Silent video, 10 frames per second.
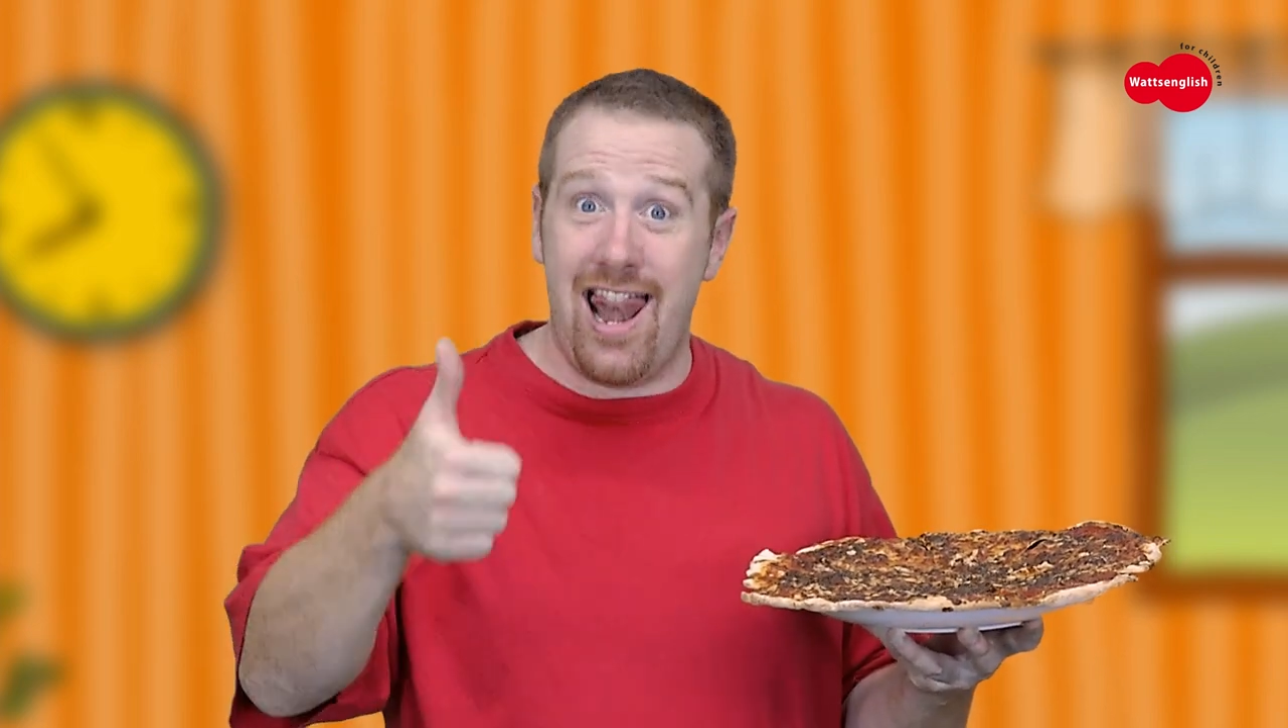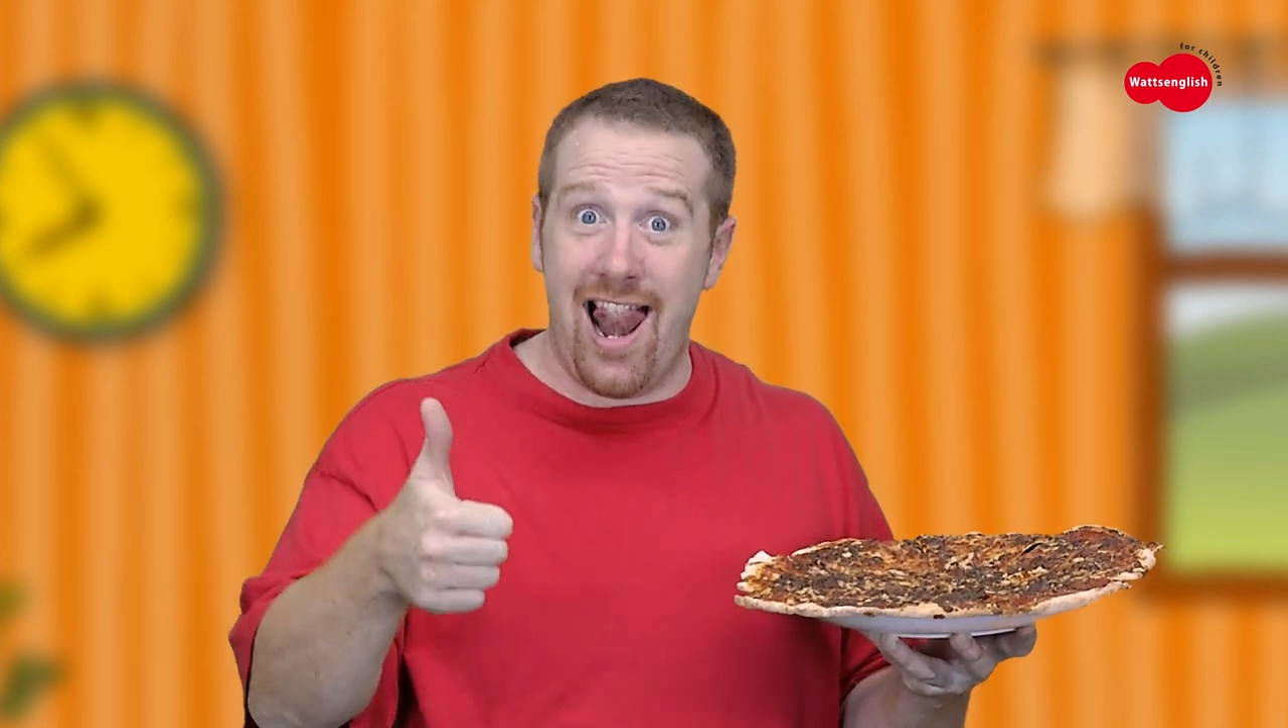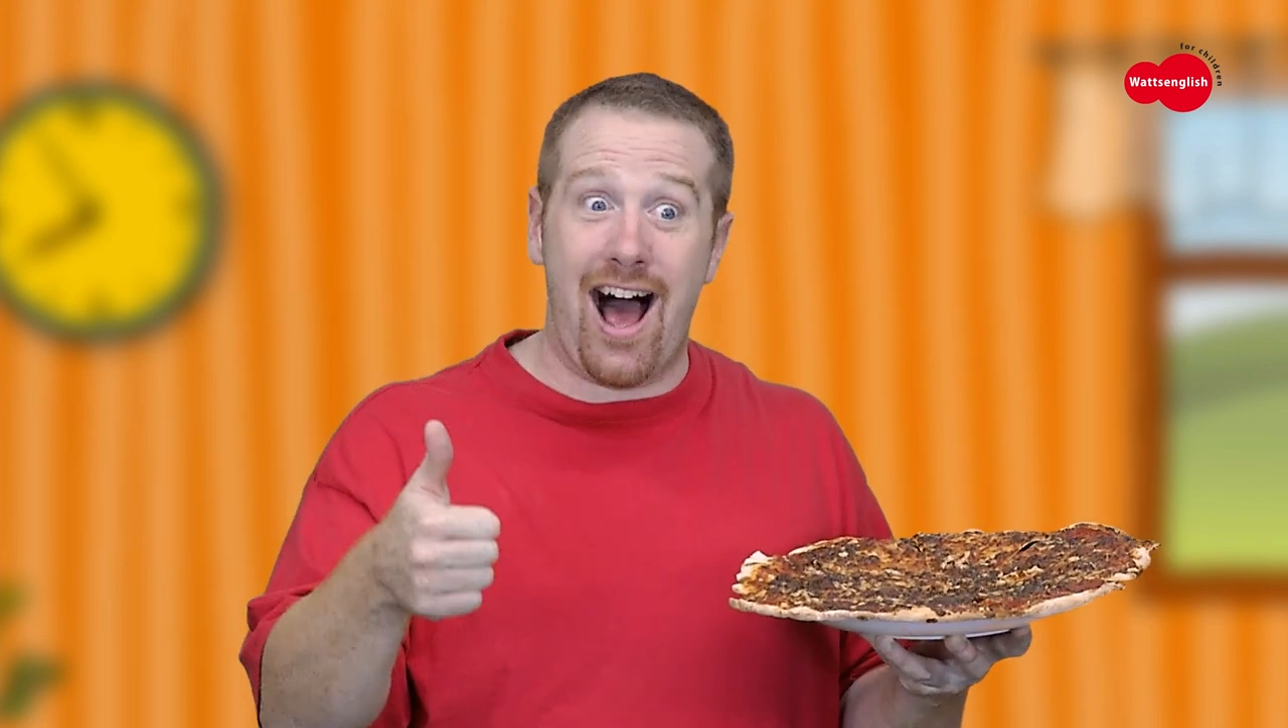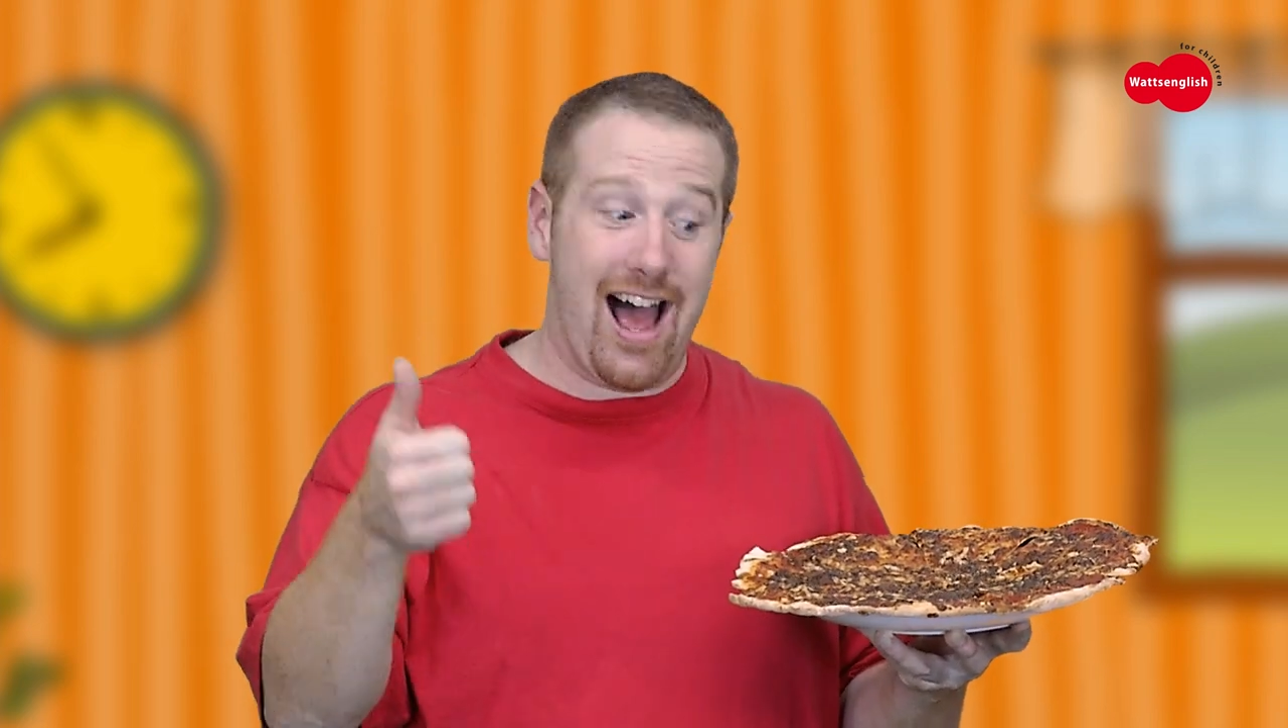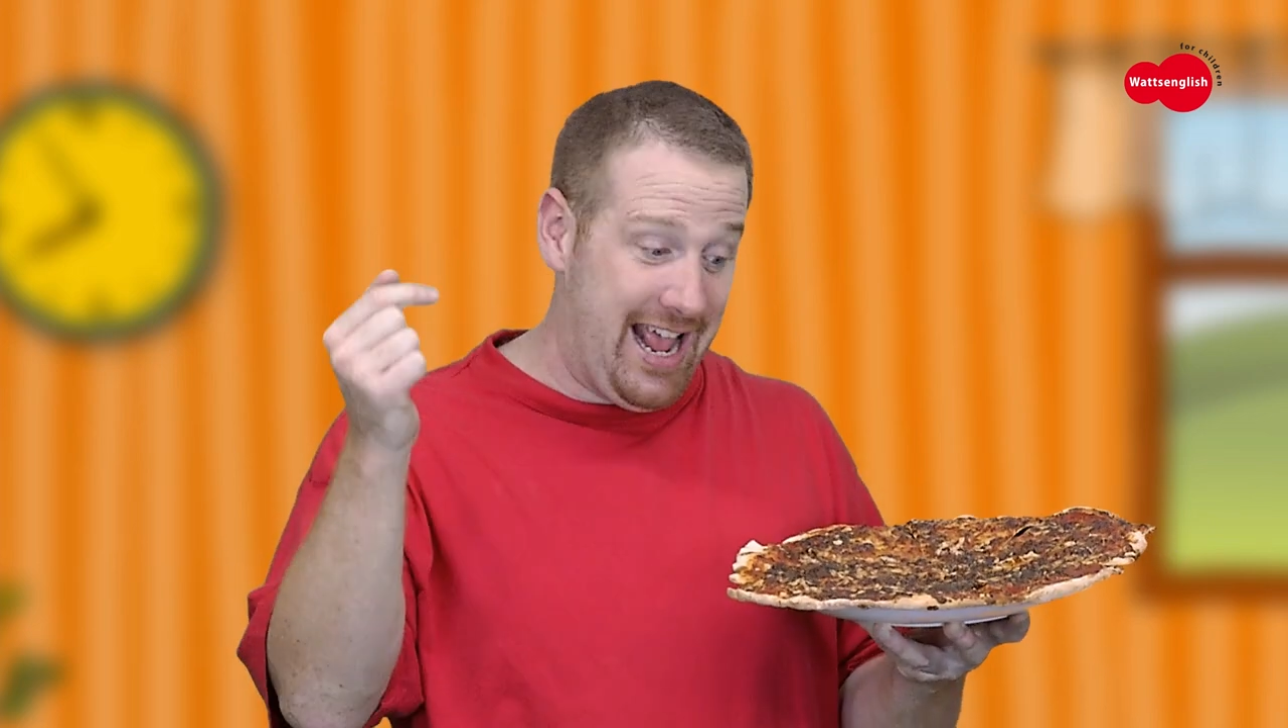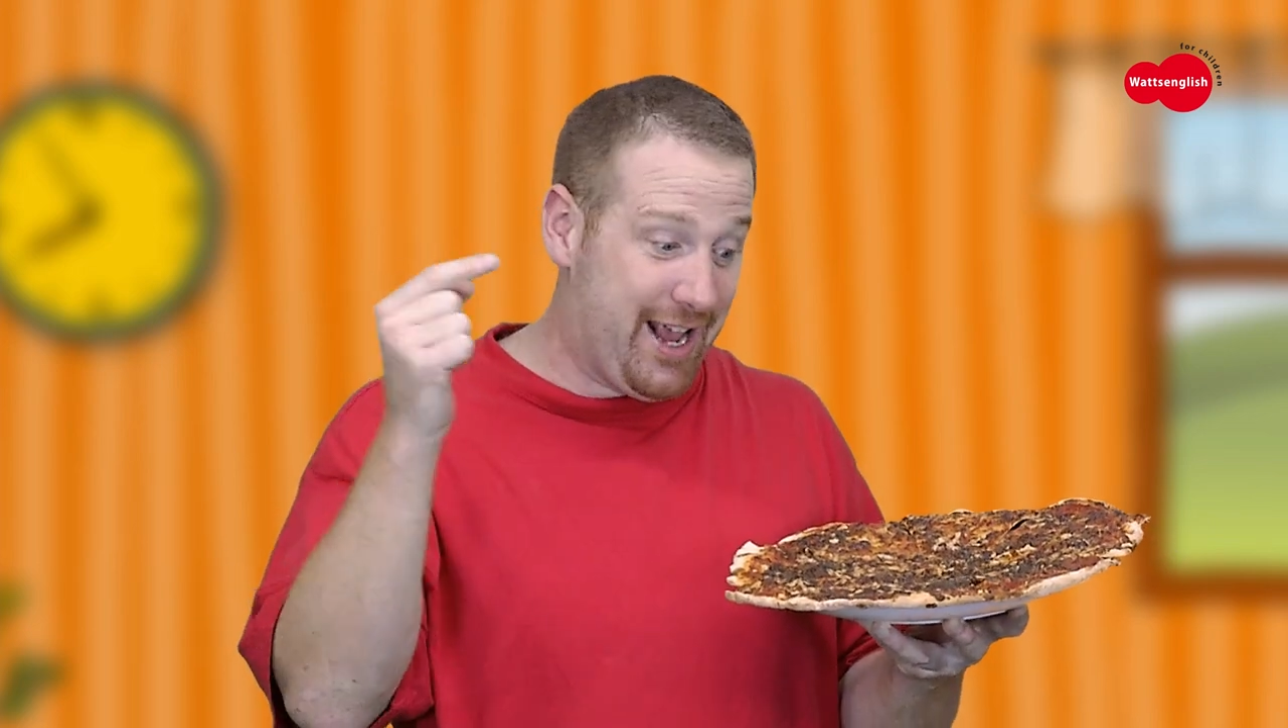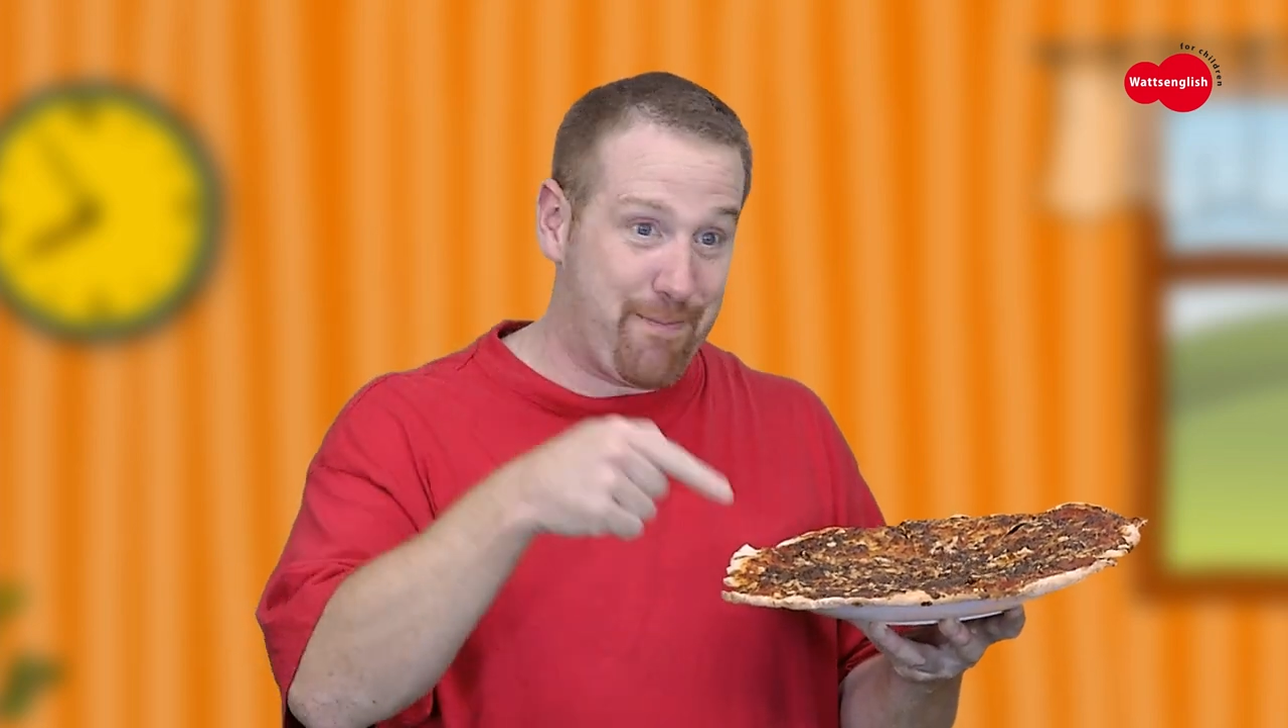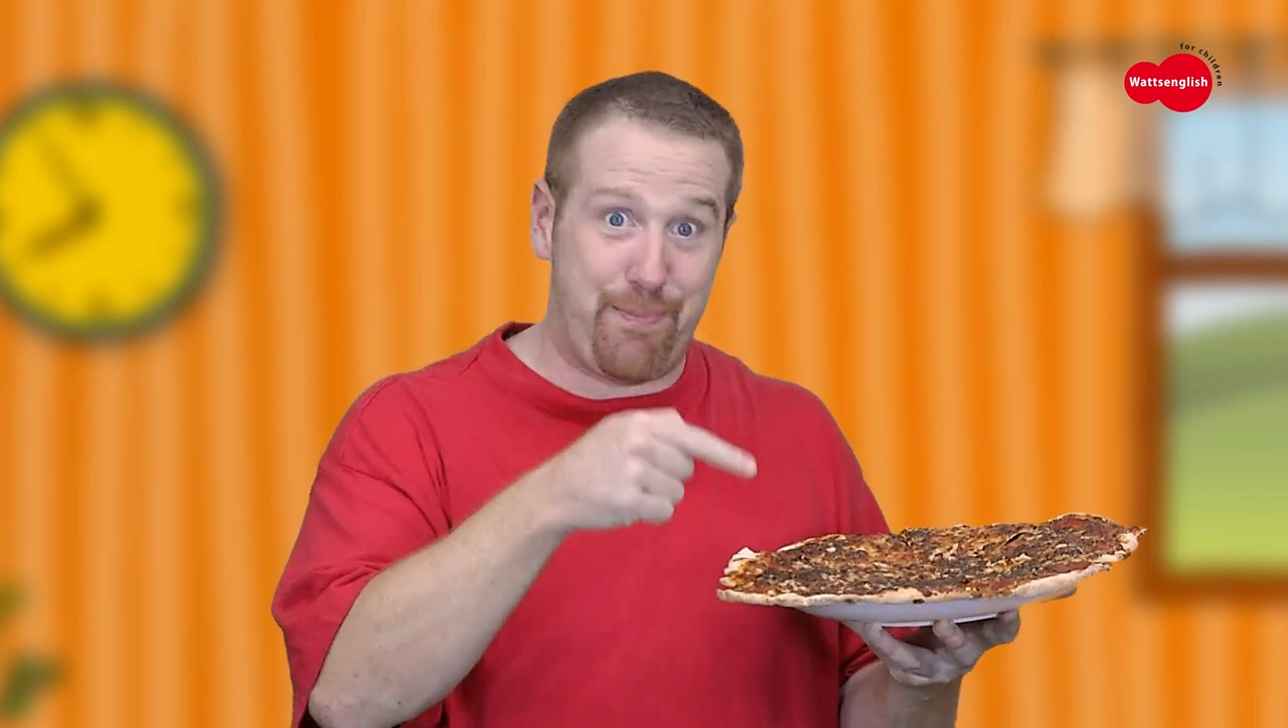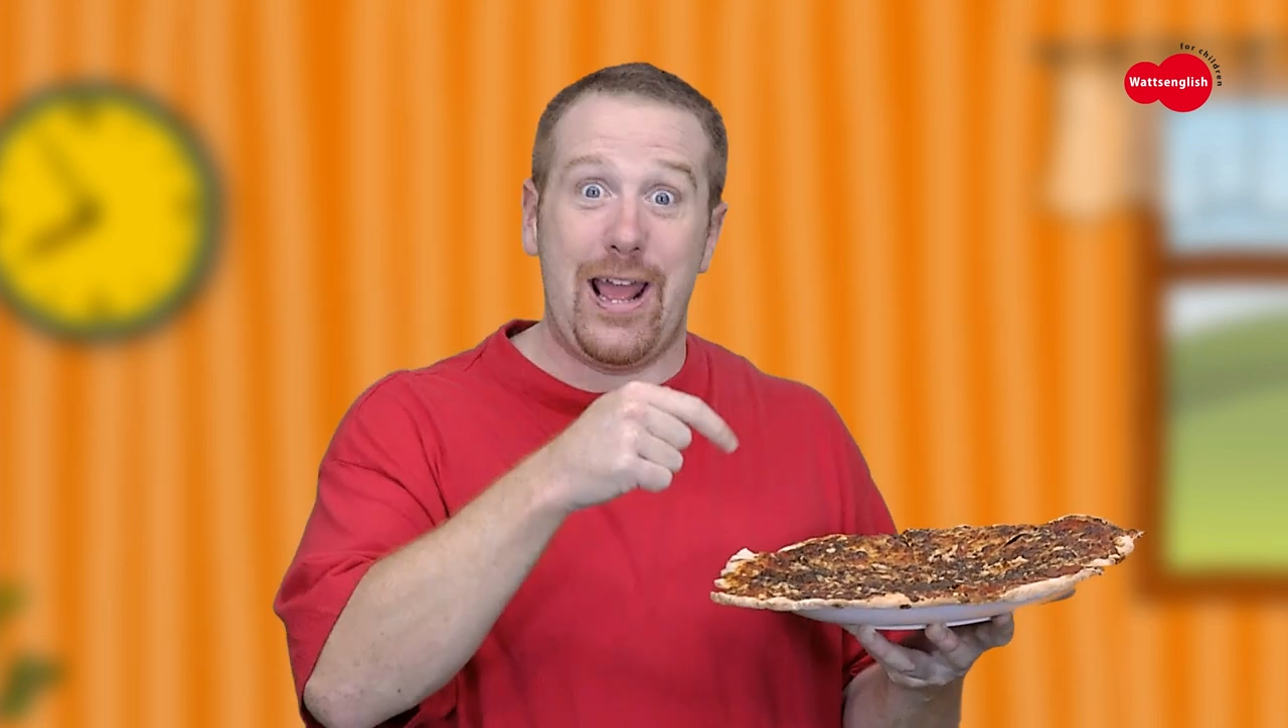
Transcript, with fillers: like